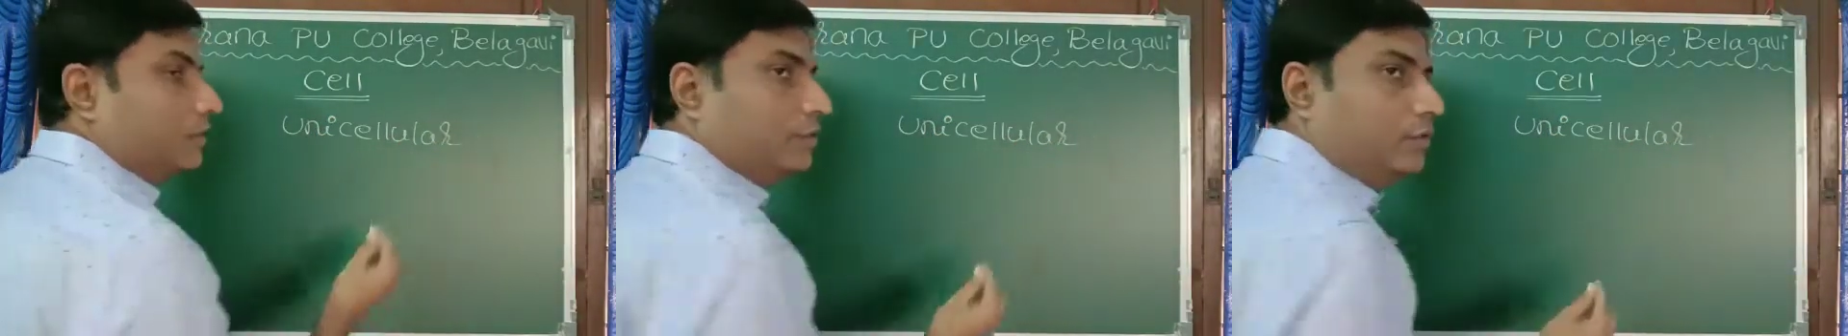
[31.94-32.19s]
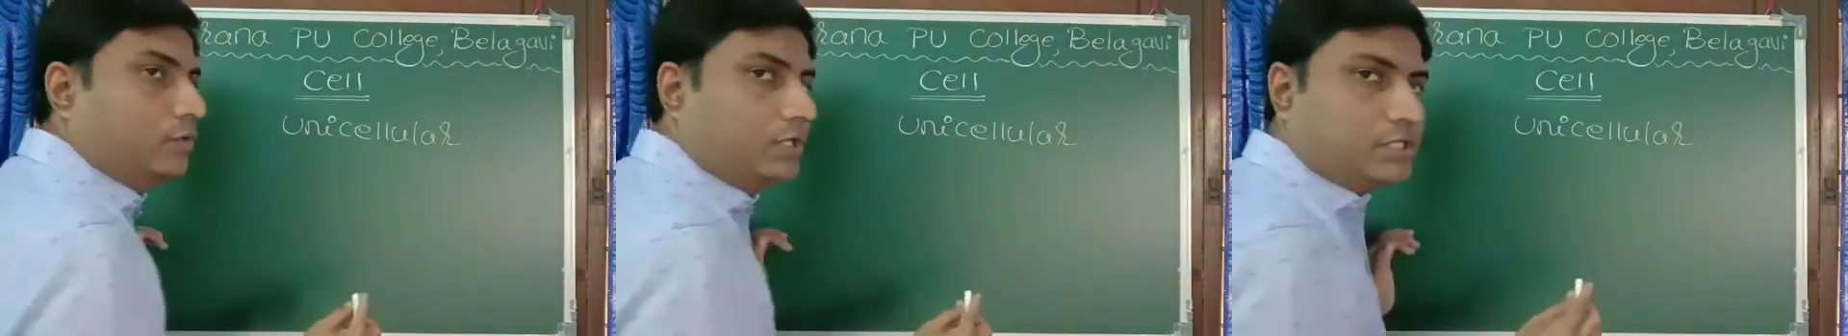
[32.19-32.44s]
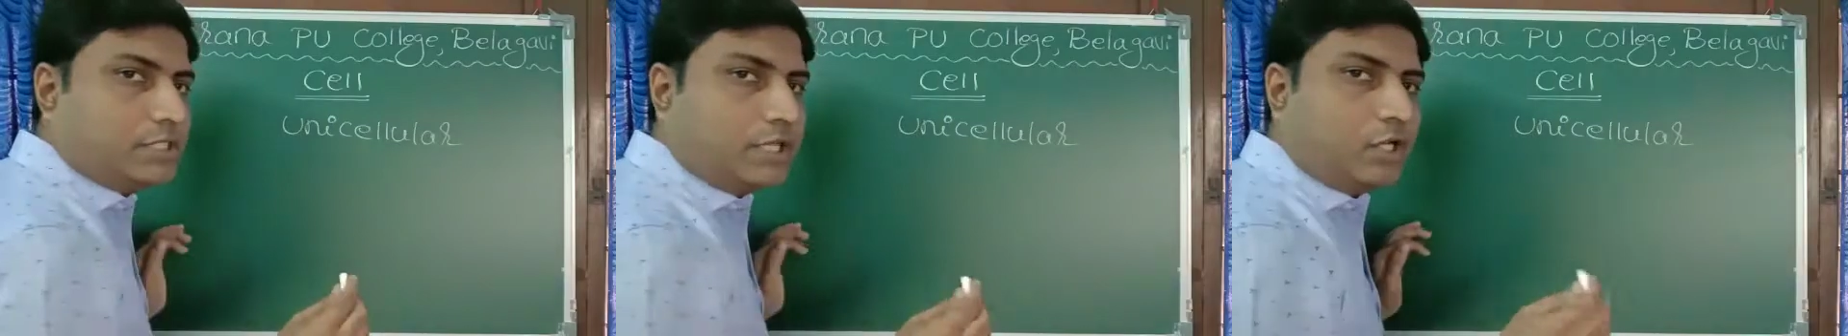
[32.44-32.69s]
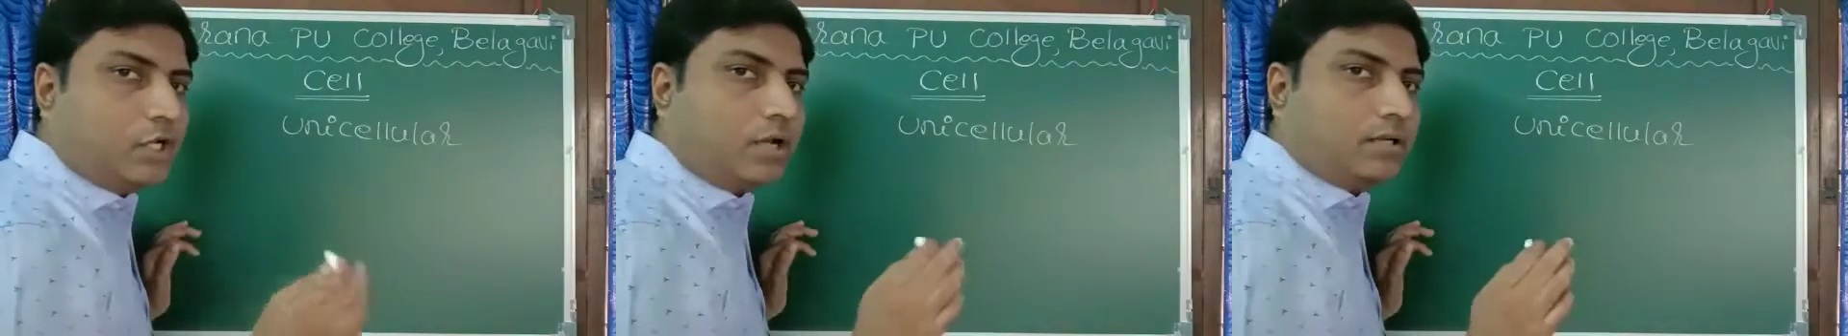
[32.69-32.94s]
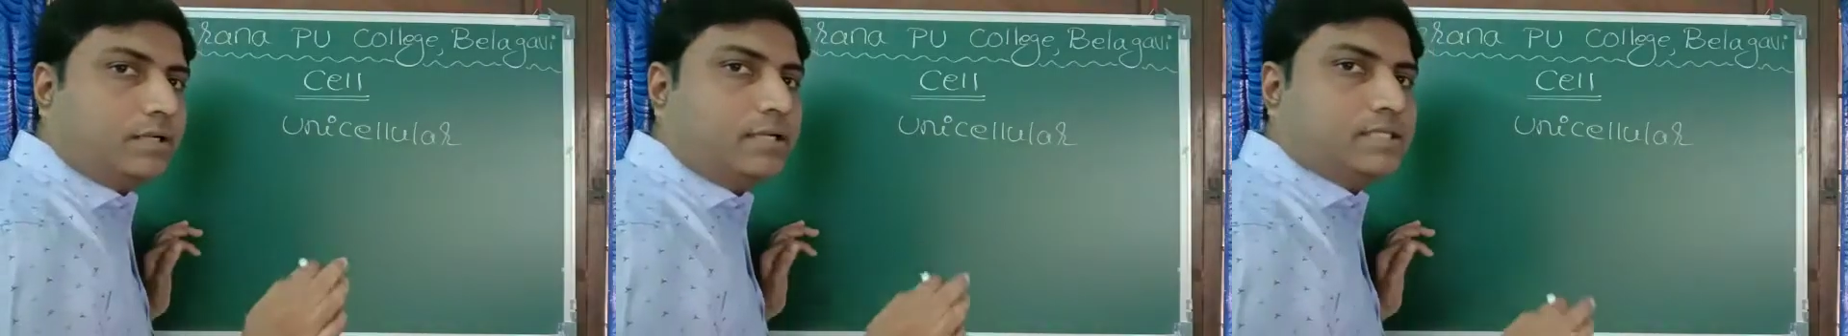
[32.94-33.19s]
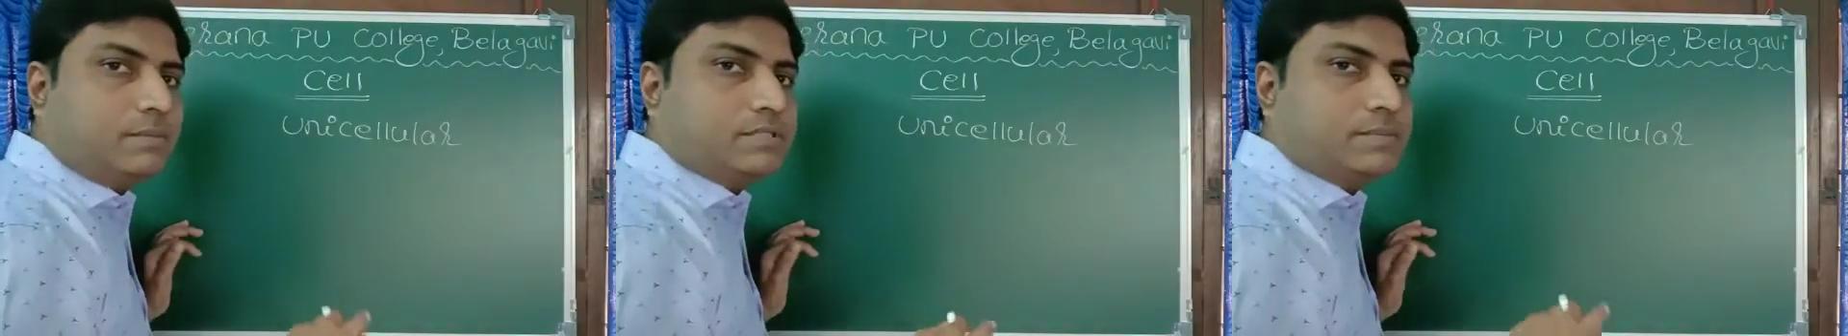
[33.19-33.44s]
Unicellular
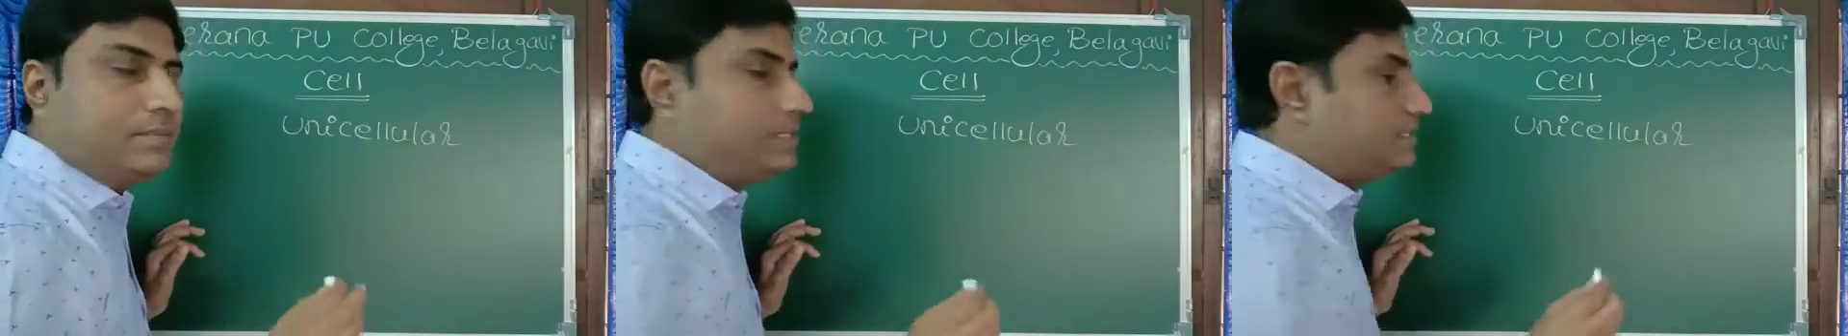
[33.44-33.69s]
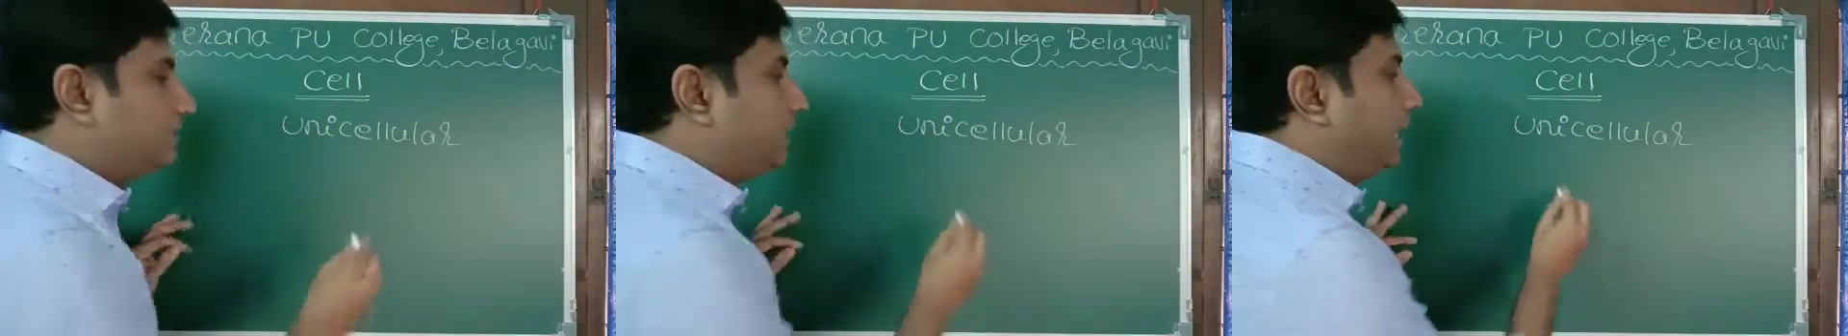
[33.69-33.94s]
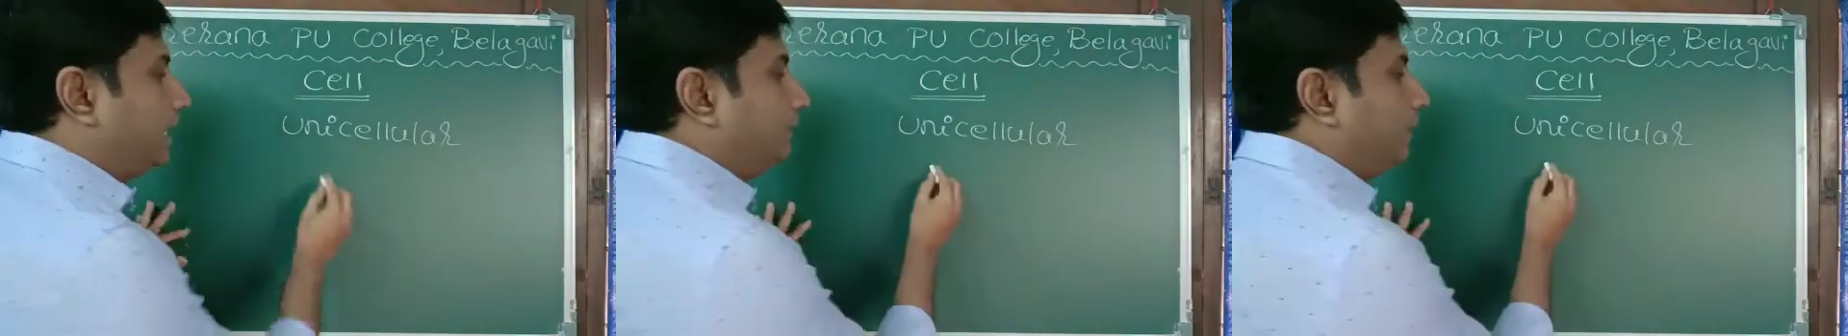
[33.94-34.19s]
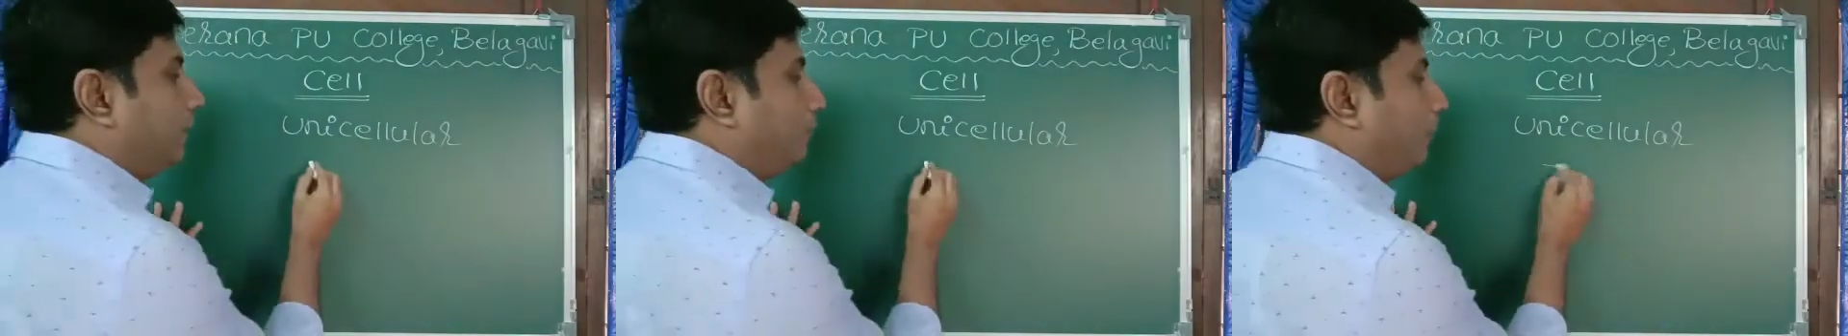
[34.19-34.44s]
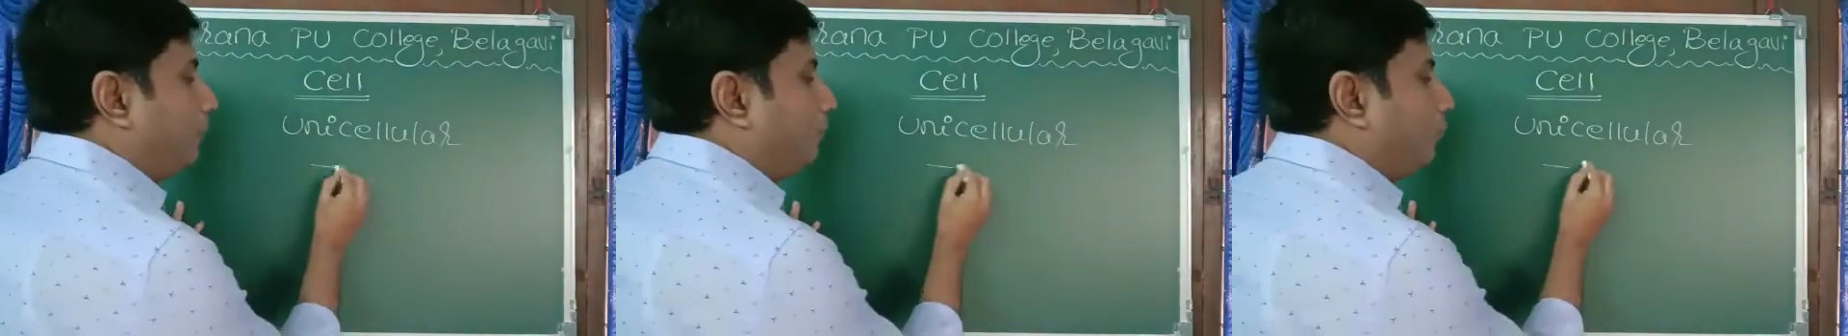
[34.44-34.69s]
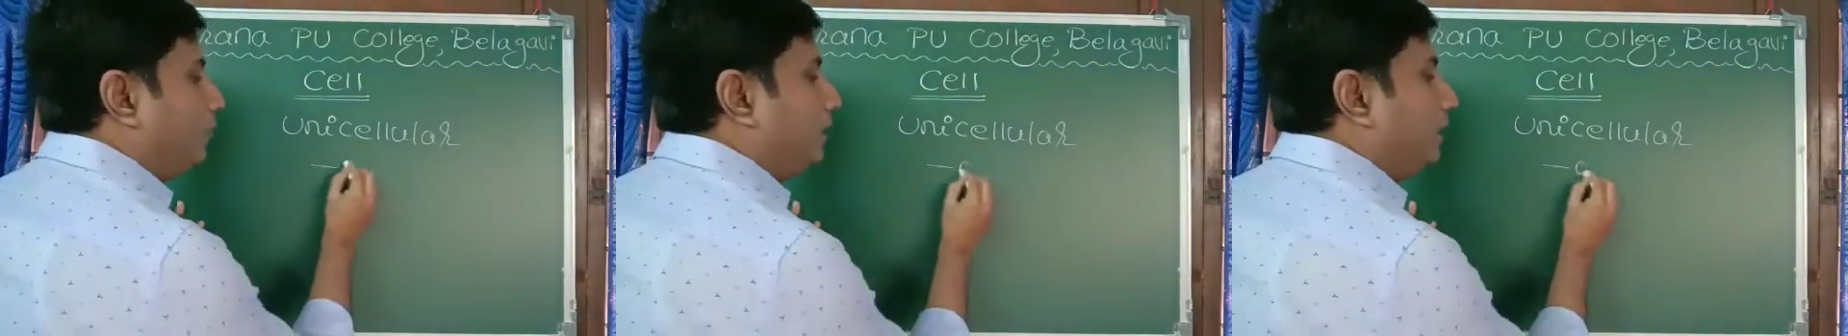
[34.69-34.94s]
organisms means they are made up of
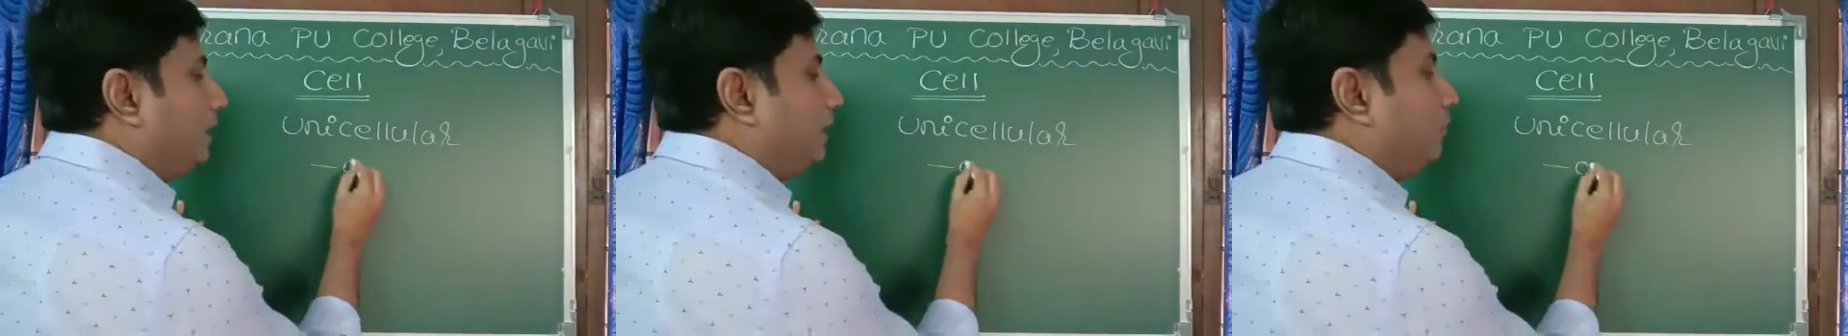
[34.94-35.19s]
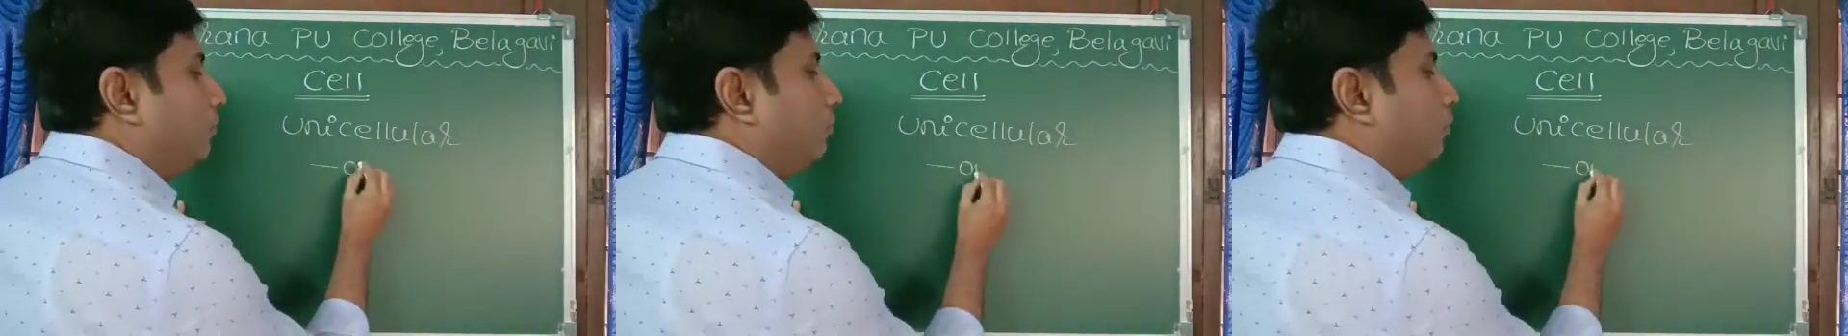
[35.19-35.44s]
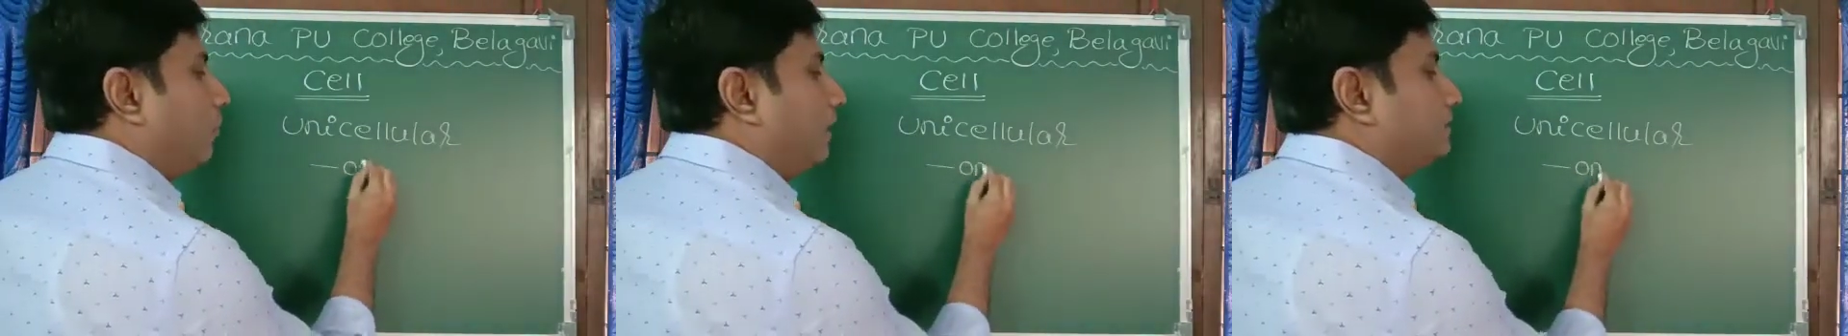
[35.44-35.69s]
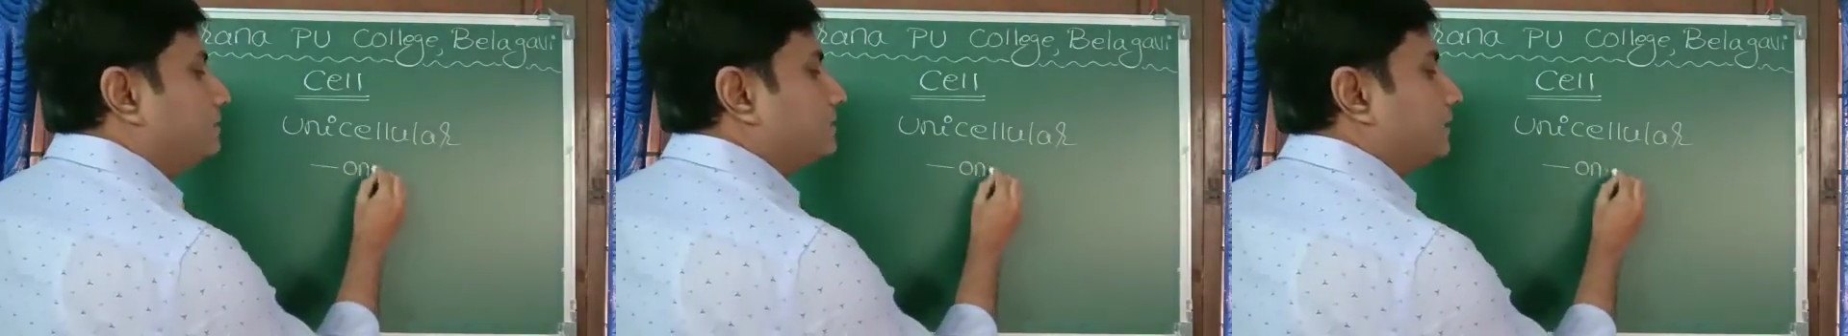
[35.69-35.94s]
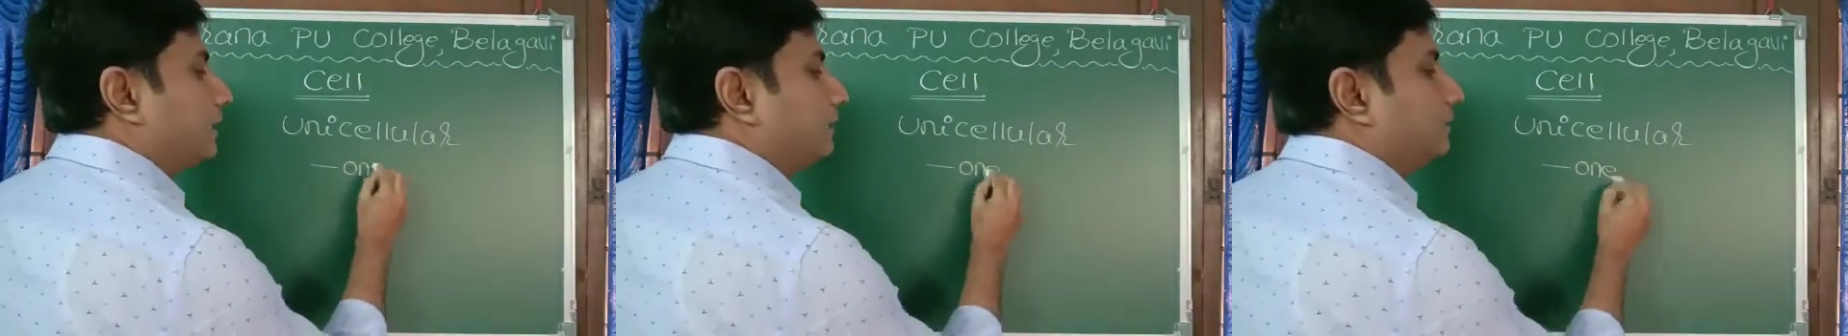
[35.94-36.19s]
only one cell,